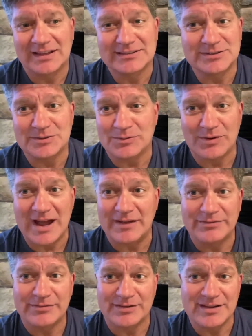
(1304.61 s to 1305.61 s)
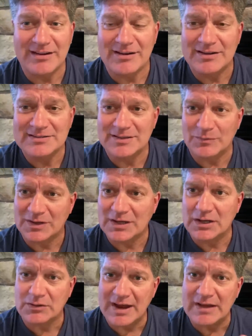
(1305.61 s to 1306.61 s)
to graph for terrorists, and we're
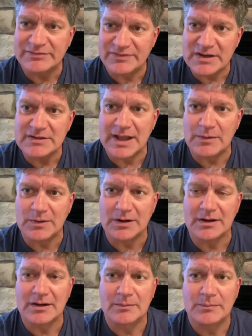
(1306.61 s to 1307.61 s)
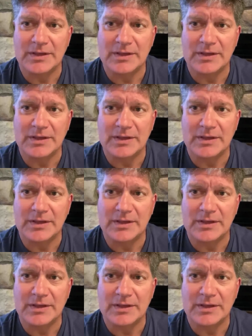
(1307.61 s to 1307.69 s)
going to graph their network